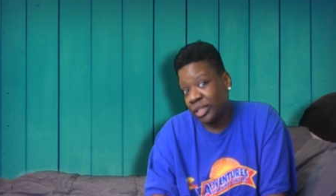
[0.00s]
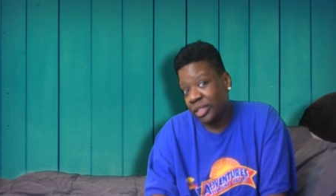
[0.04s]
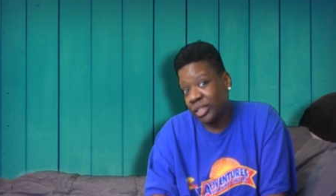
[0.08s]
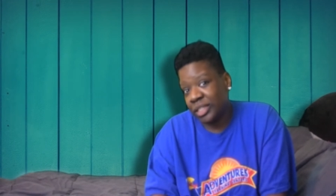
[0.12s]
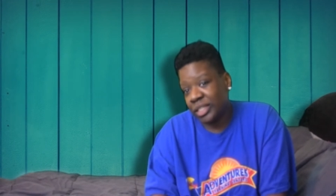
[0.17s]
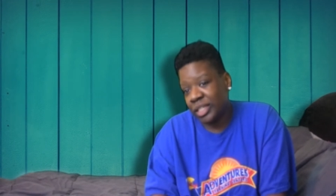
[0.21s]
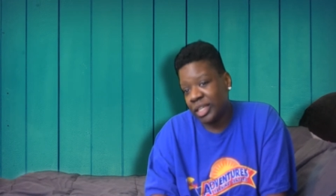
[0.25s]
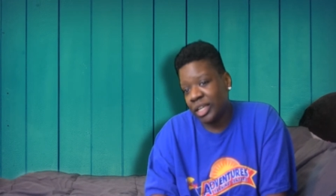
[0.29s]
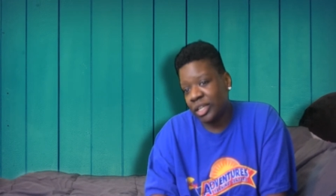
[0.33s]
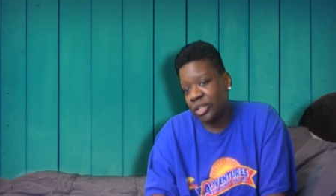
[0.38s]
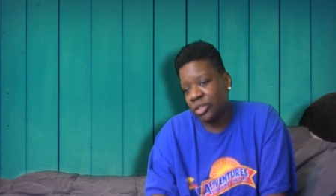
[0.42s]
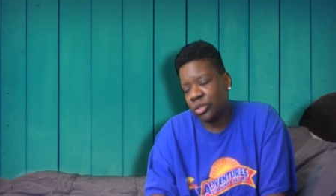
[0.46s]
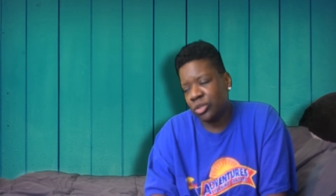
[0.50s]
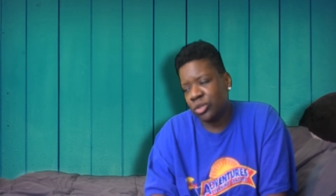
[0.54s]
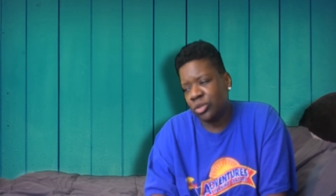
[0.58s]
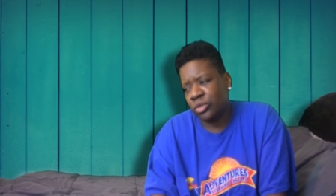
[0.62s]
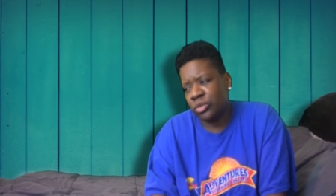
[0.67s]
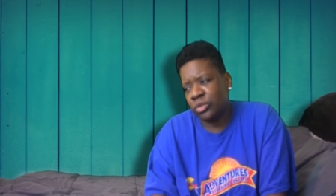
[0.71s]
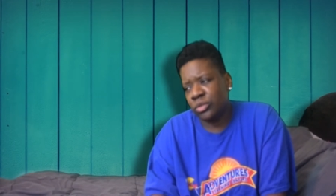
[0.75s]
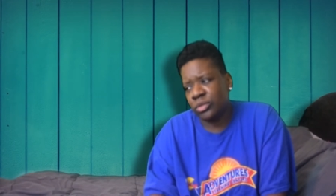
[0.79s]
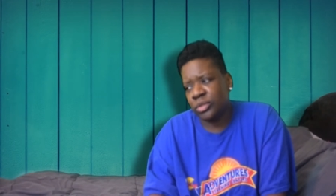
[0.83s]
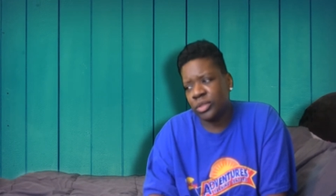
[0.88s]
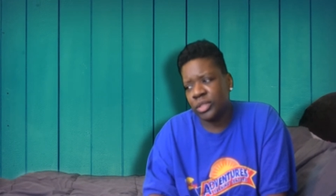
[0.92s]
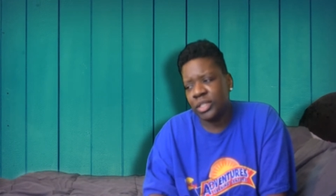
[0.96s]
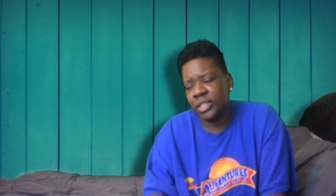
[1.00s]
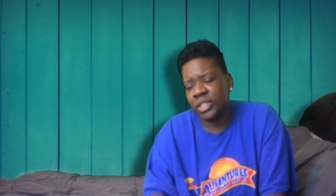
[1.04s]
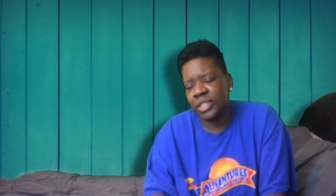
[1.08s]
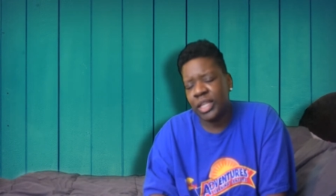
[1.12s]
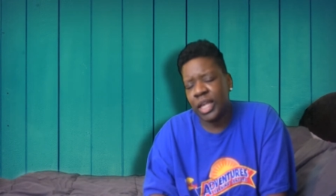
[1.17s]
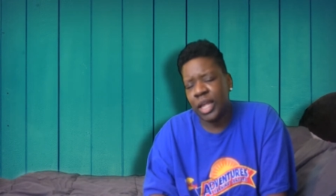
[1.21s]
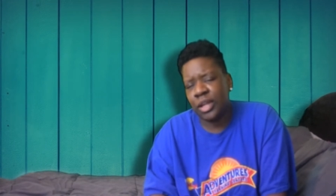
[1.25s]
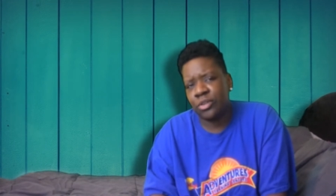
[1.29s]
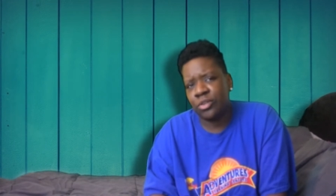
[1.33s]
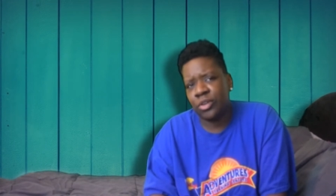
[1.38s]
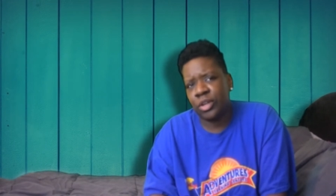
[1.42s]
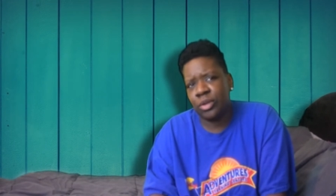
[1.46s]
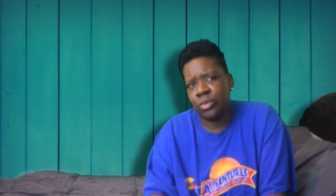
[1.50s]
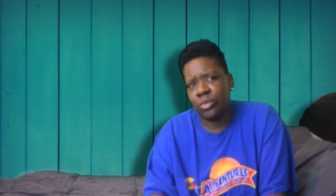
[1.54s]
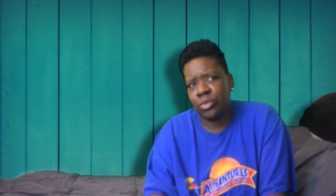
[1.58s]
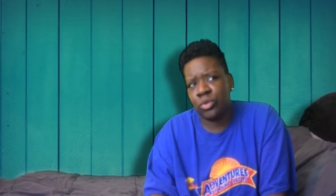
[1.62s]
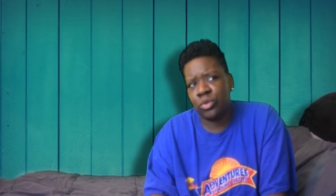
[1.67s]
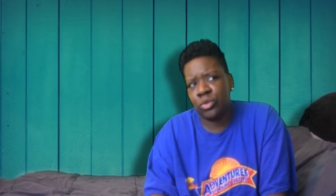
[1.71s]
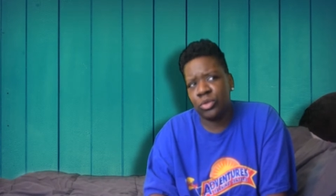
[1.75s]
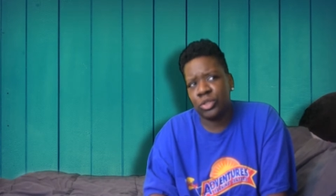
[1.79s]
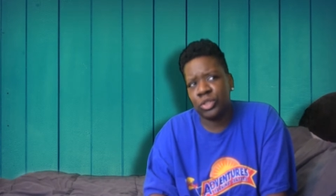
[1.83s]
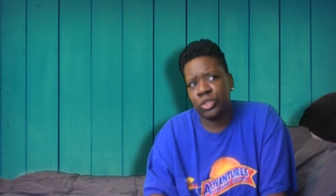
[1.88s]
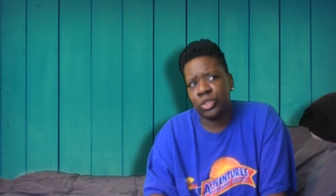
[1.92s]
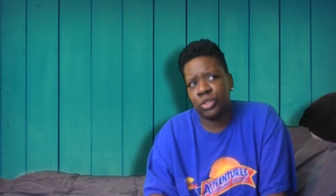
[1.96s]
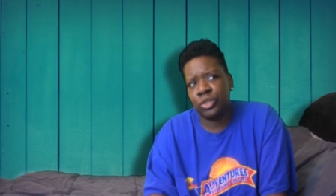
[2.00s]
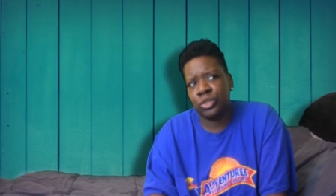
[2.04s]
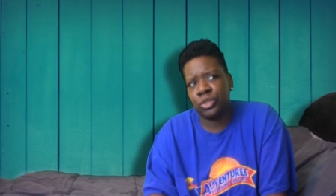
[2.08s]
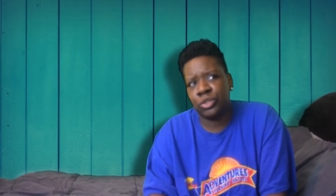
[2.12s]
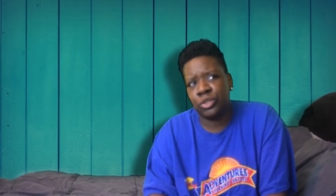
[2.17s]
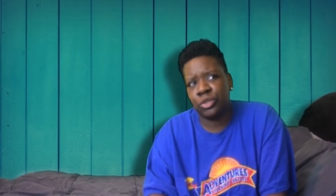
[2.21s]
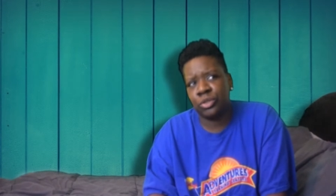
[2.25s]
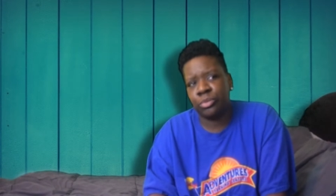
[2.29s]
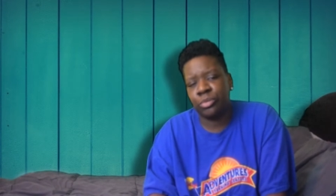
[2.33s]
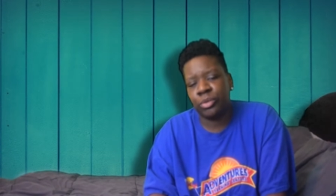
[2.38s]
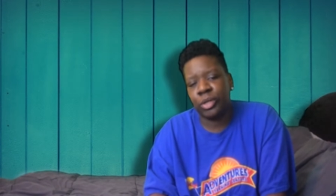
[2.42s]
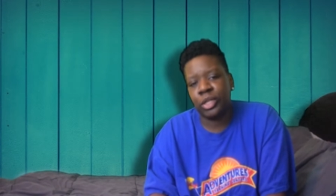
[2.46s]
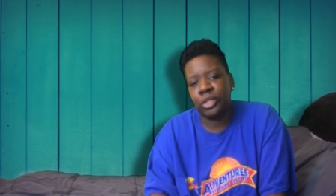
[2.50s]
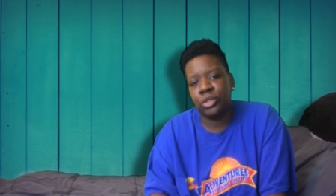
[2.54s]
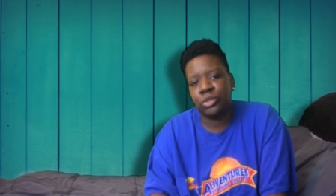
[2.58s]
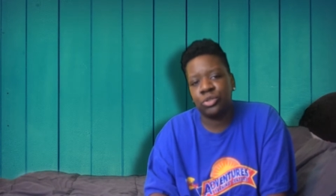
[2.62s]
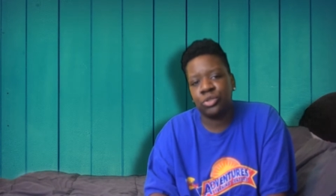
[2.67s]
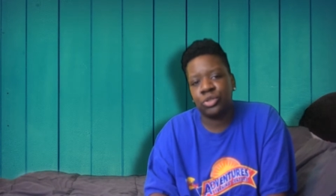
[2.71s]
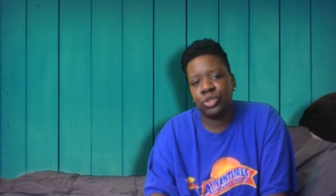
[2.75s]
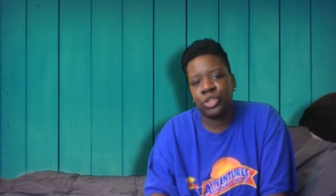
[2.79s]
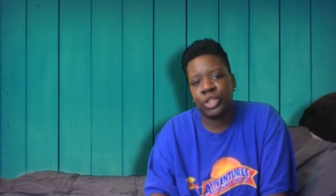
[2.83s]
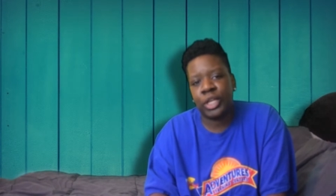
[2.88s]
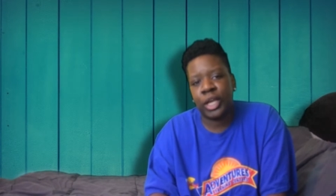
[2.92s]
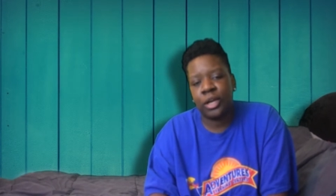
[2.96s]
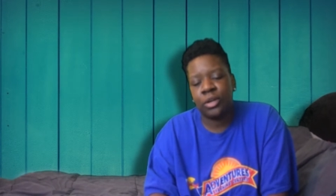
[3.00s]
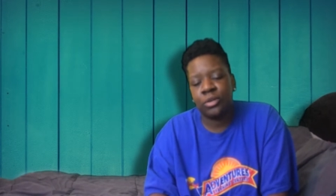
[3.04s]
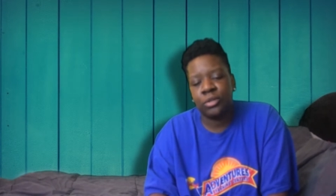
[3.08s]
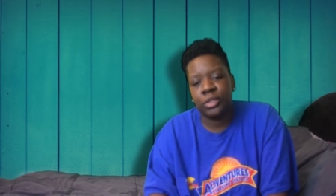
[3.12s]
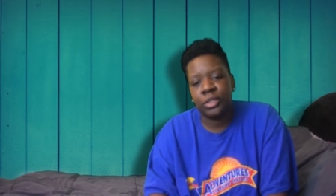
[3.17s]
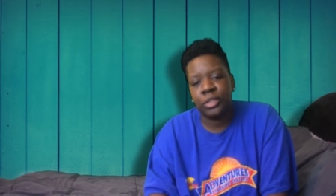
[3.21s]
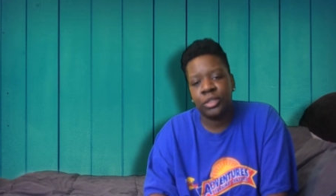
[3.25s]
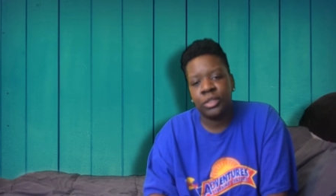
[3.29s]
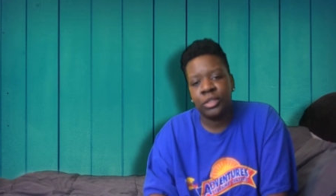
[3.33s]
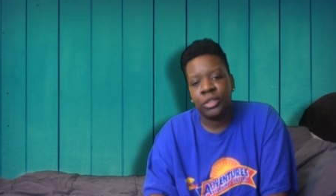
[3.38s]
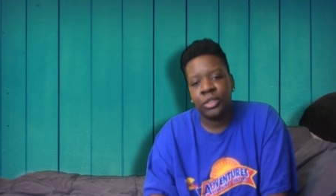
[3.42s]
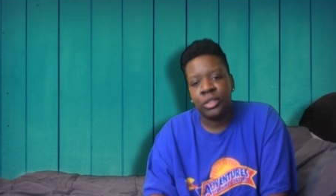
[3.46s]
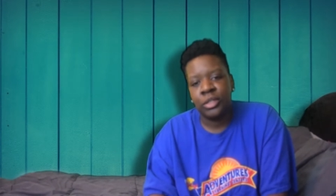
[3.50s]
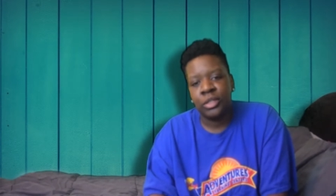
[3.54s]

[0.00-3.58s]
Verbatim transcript: Because I got to go this Saturday, I'm going to her bridal shower,